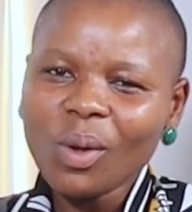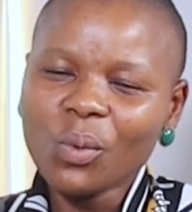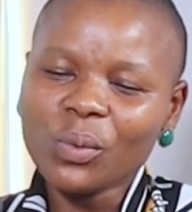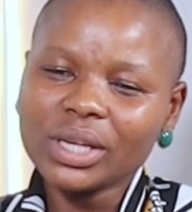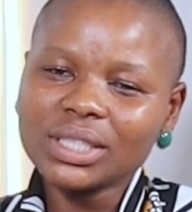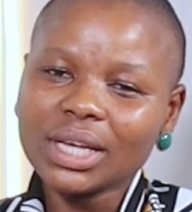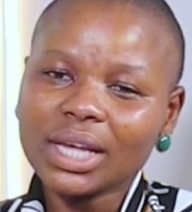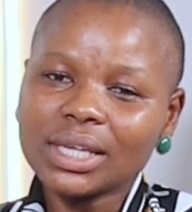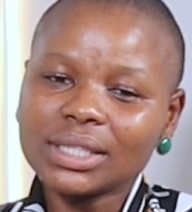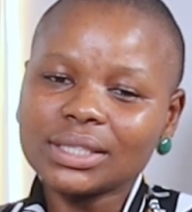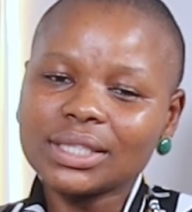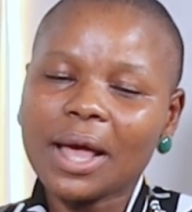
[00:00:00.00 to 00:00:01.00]
Which
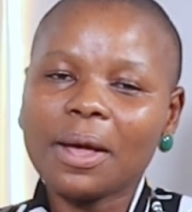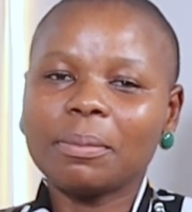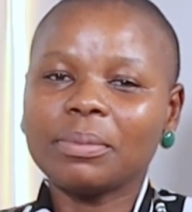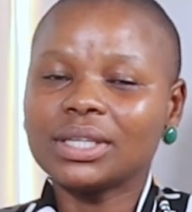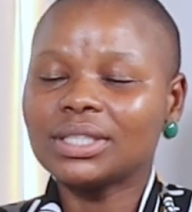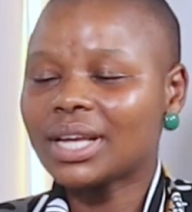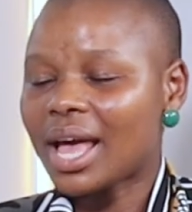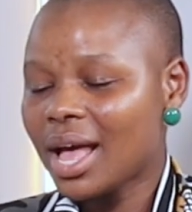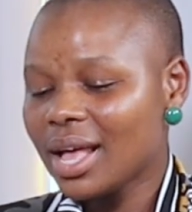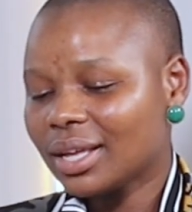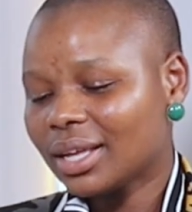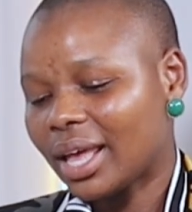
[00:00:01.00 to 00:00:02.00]
is
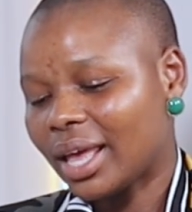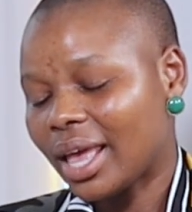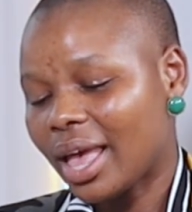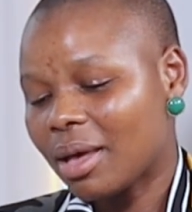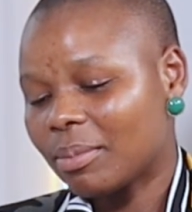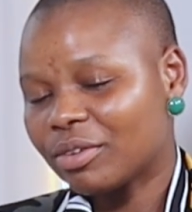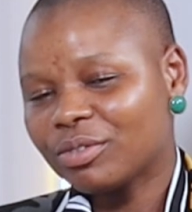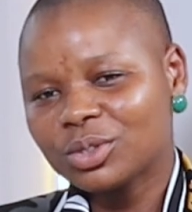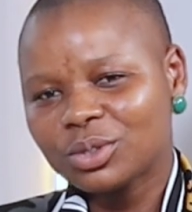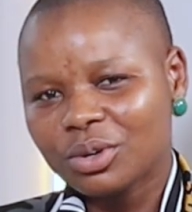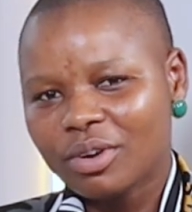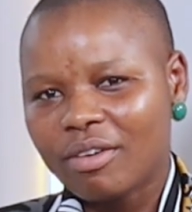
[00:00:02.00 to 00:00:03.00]
media. I am a
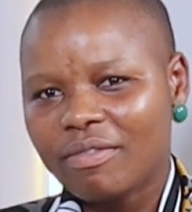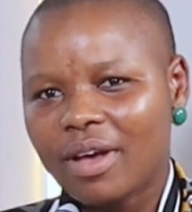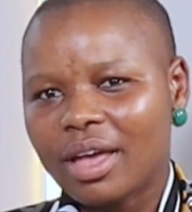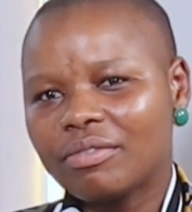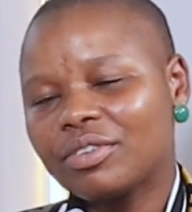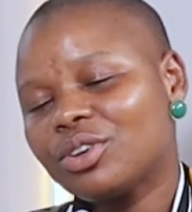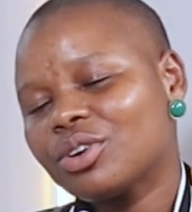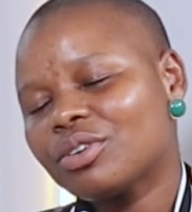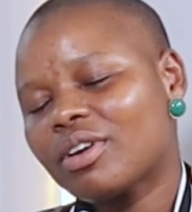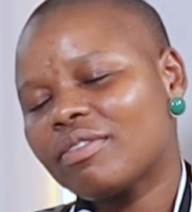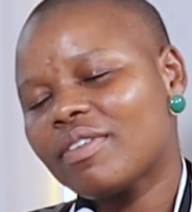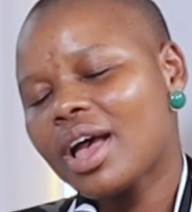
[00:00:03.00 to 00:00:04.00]
photographer, a
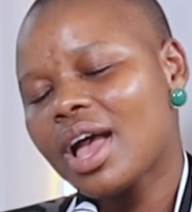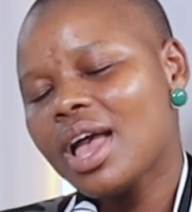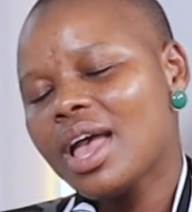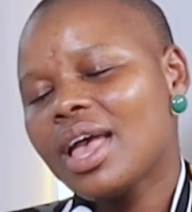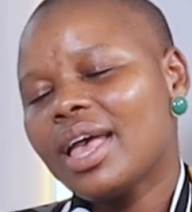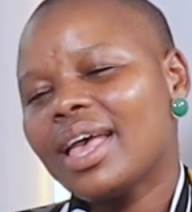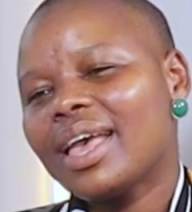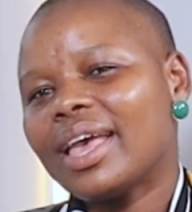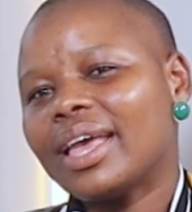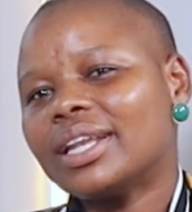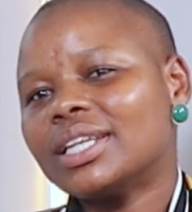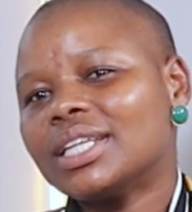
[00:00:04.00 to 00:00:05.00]
videographer,
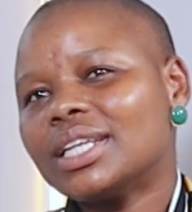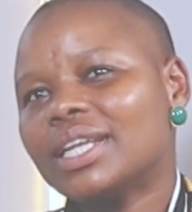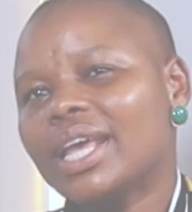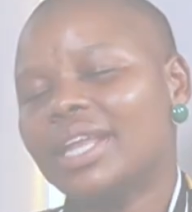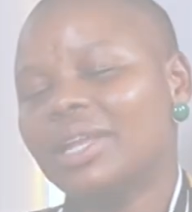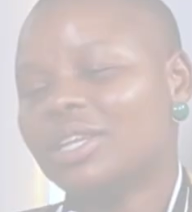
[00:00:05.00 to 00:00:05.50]
and an